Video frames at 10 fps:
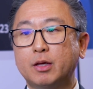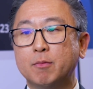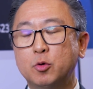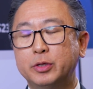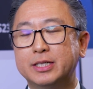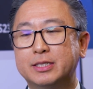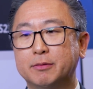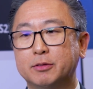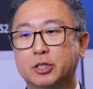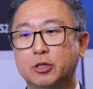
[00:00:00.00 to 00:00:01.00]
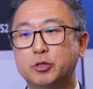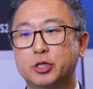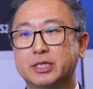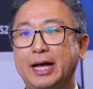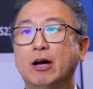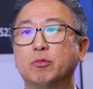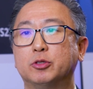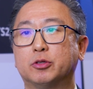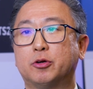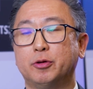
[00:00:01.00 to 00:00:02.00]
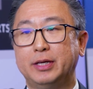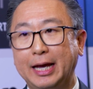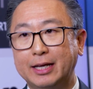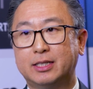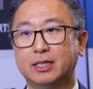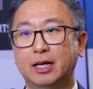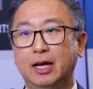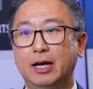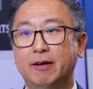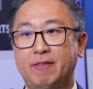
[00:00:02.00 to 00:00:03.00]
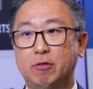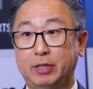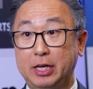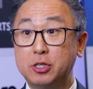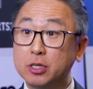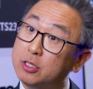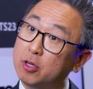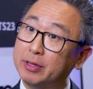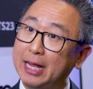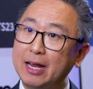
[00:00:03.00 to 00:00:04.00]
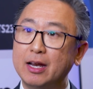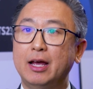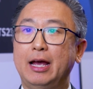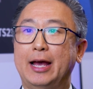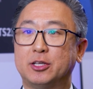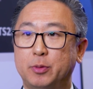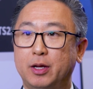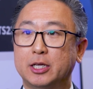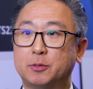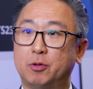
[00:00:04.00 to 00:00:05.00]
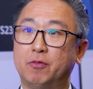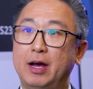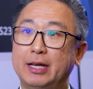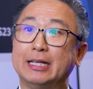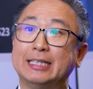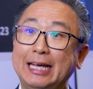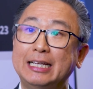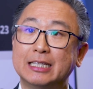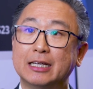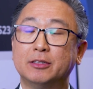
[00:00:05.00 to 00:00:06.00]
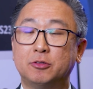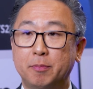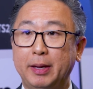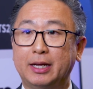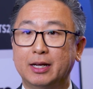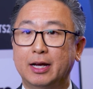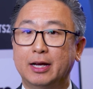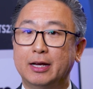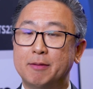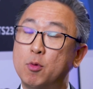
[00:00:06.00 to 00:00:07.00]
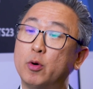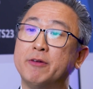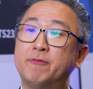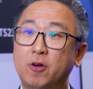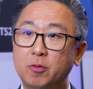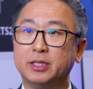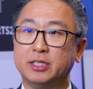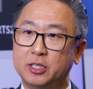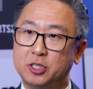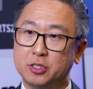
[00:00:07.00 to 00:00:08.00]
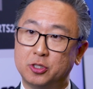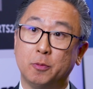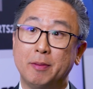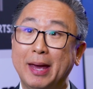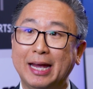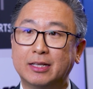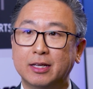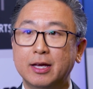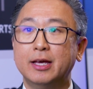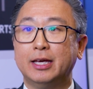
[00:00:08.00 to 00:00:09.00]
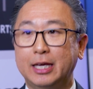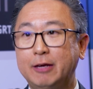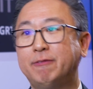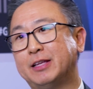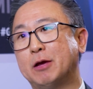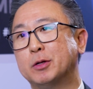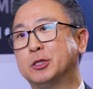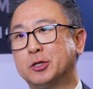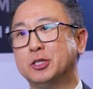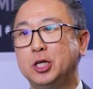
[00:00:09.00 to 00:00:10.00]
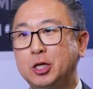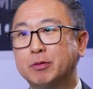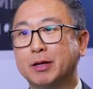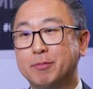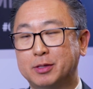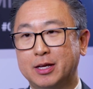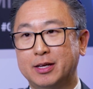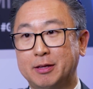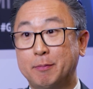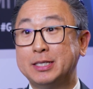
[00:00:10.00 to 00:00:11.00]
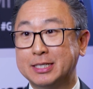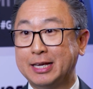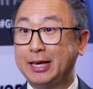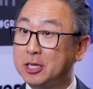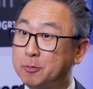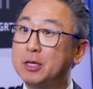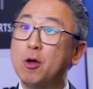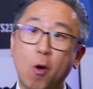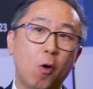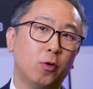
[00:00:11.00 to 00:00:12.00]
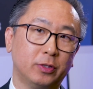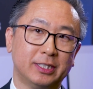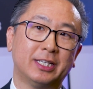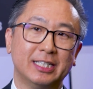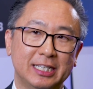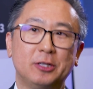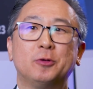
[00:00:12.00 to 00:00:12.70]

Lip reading: Moody's solutions help to create foundations on that, as well as providing data to make more informed decisions to be made if they were to continue the business engagement or discontinue.